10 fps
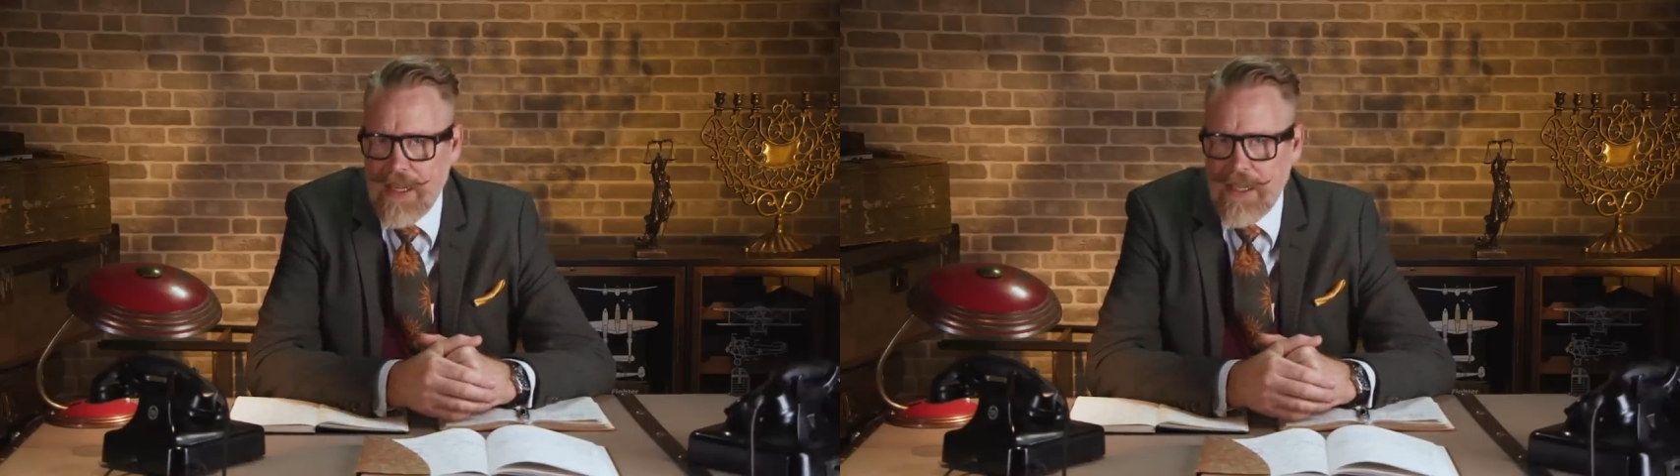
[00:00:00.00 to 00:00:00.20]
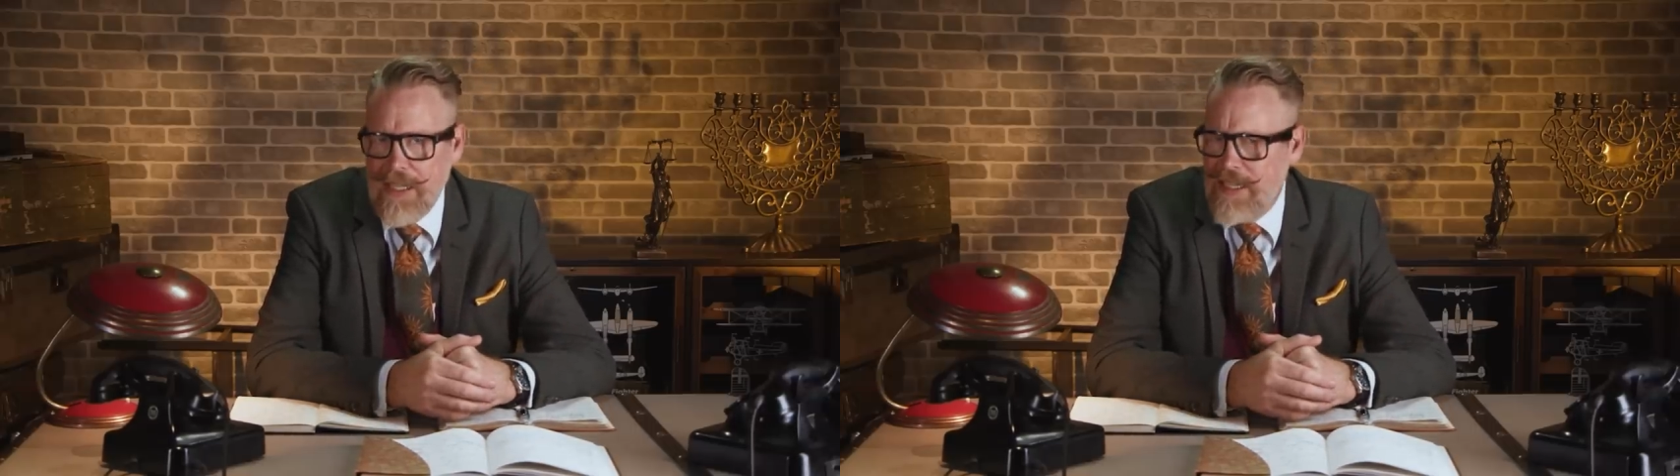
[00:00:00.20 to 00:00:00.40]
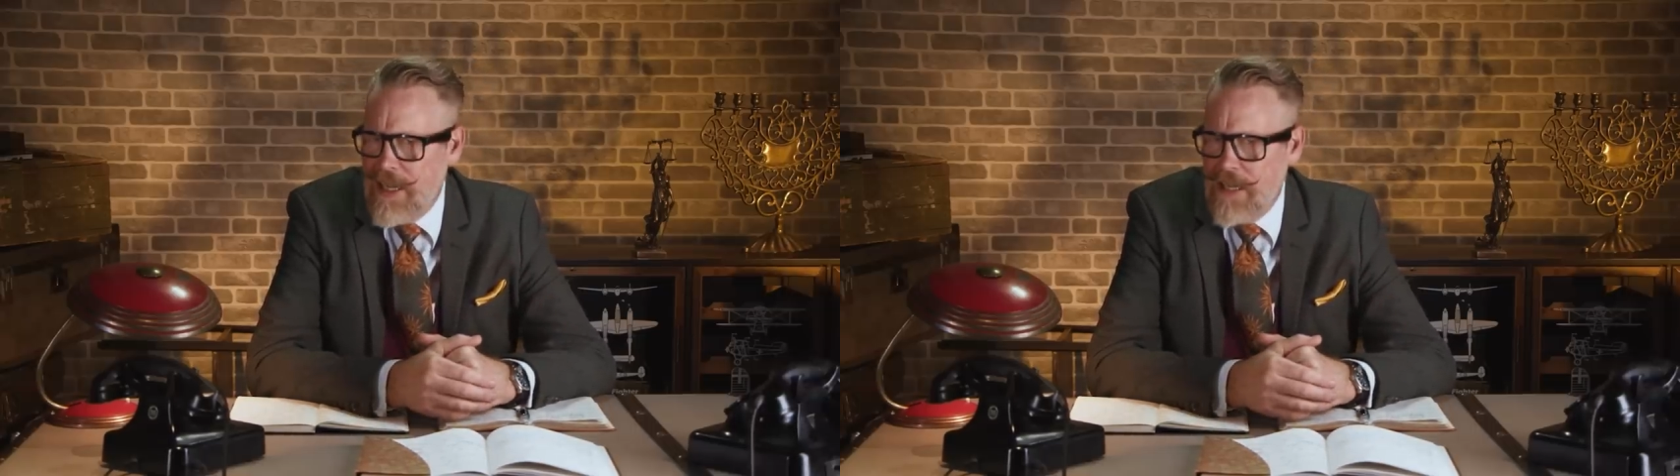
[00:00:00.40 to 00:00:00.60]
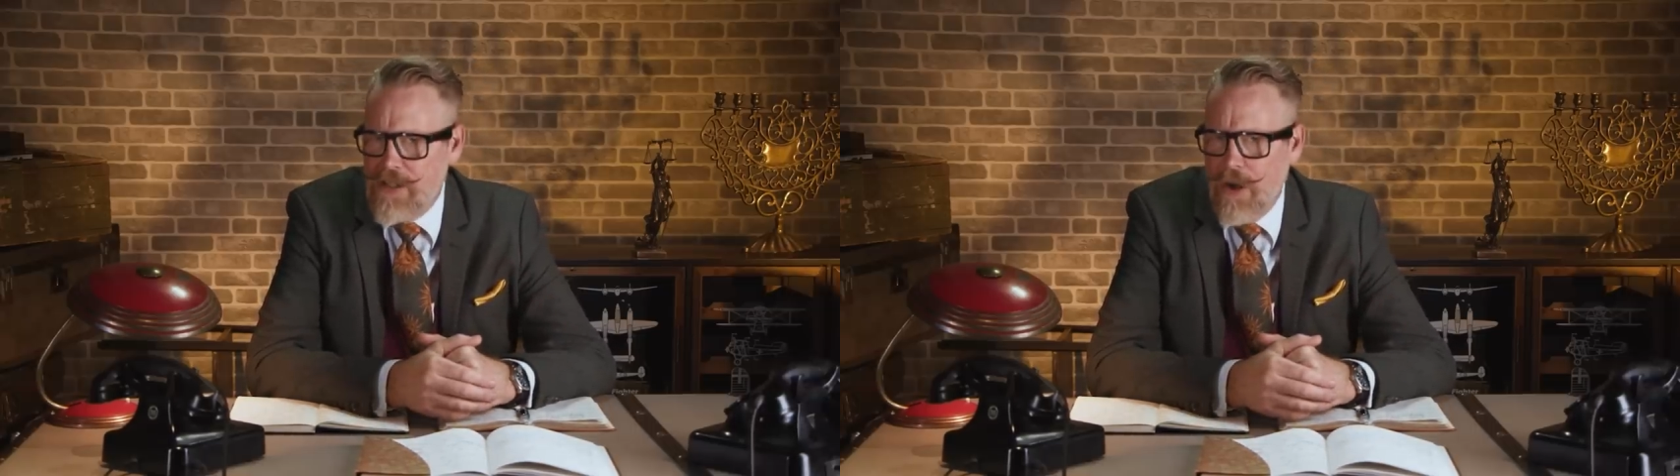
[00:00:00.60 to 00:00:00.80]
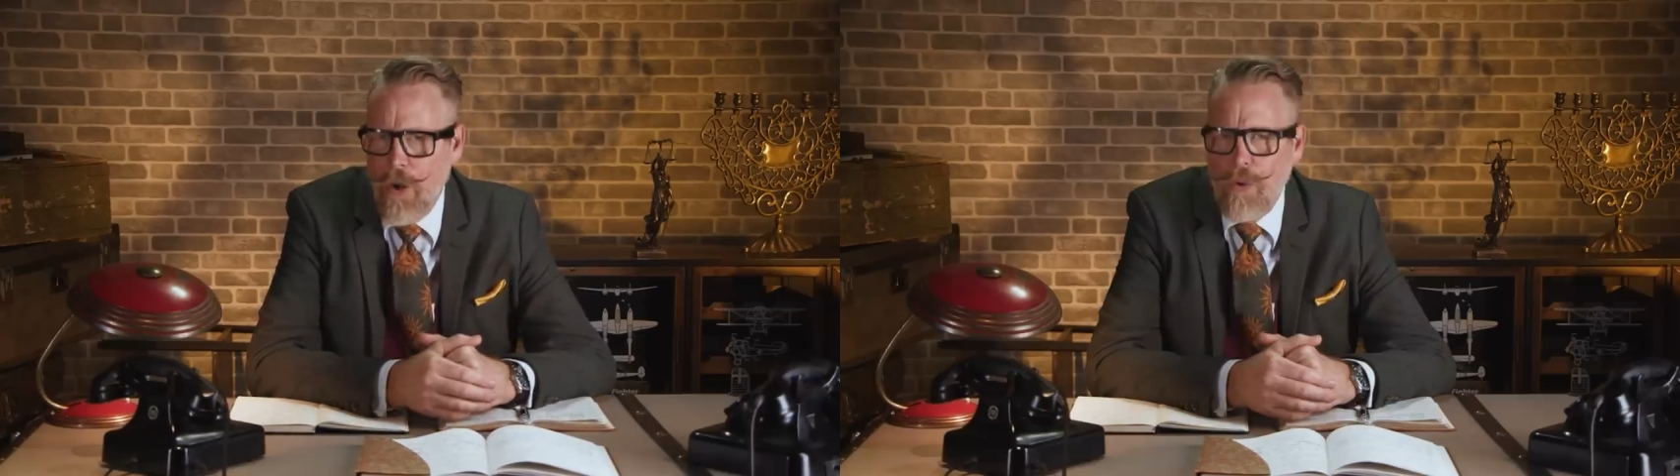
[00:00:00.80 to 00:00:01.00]
that
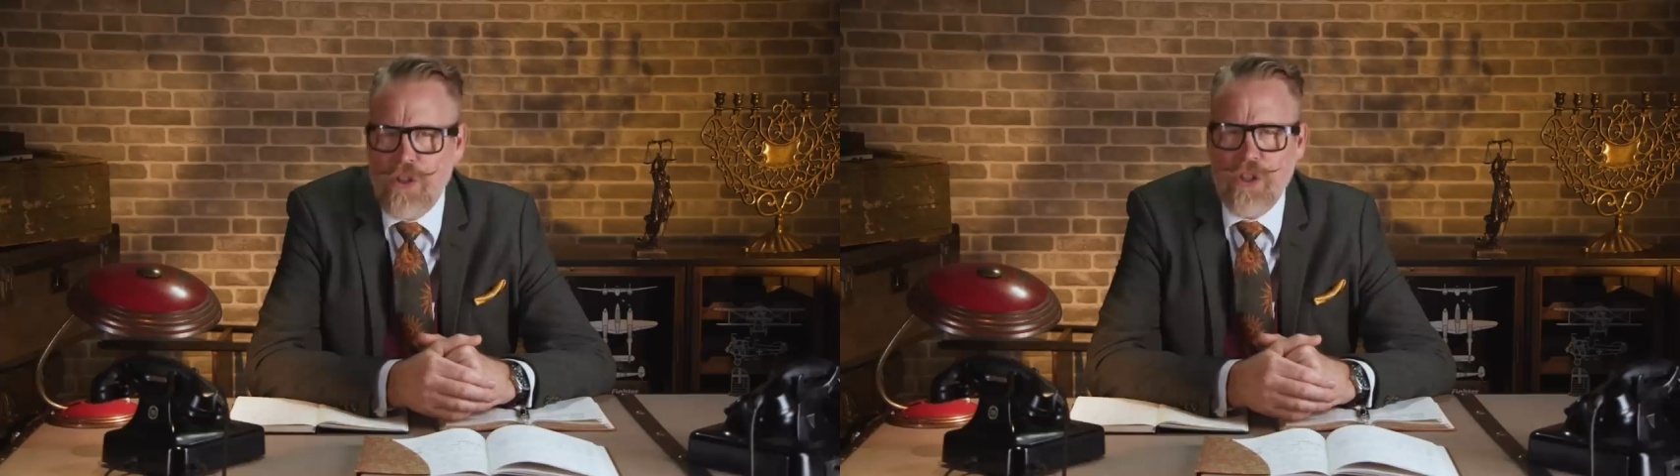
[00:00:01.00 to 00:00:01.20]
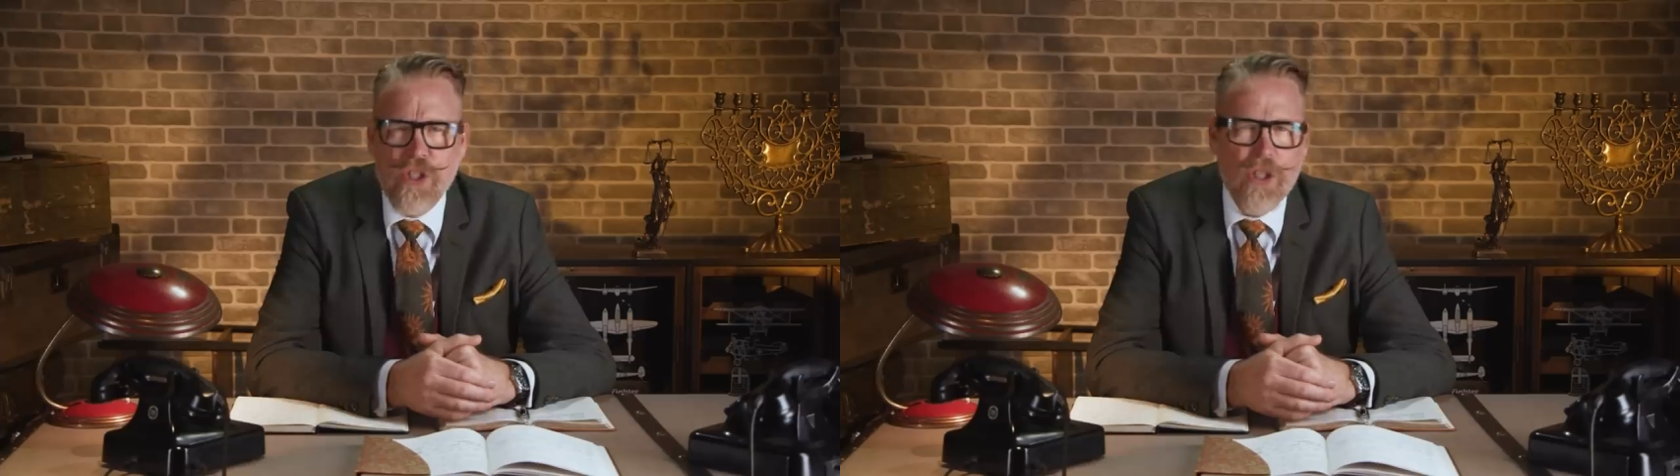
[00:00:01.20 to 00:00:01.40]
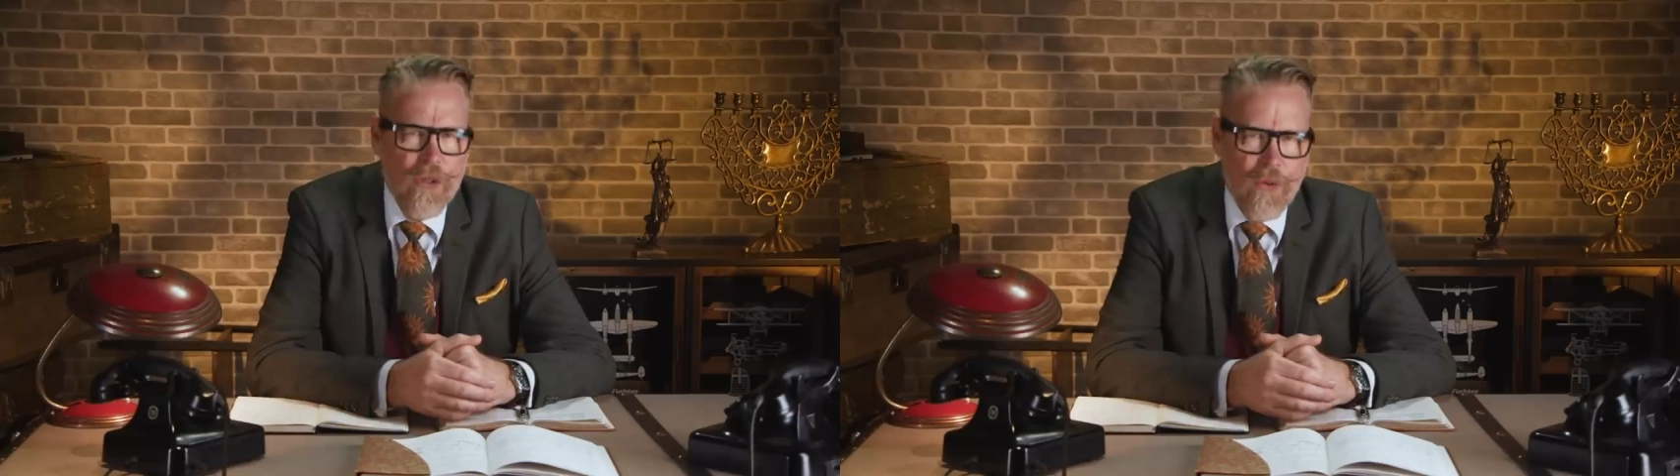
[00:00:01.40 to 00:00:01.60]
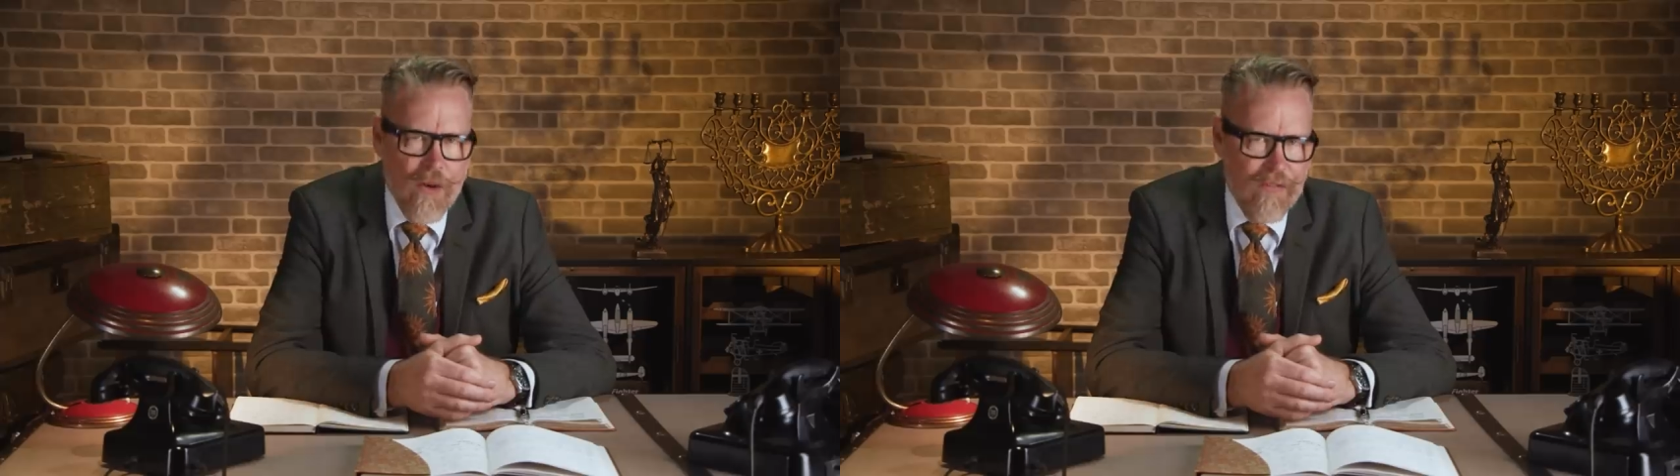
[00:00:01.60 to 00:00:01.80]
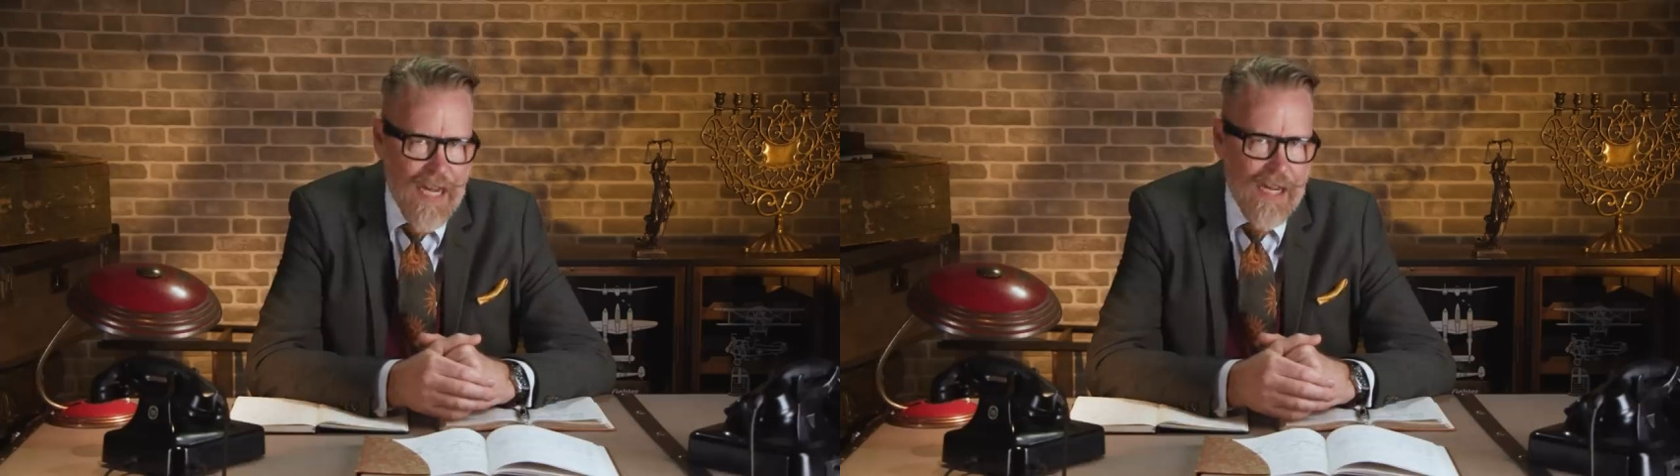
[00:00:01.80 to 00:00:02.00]
details a whole slew of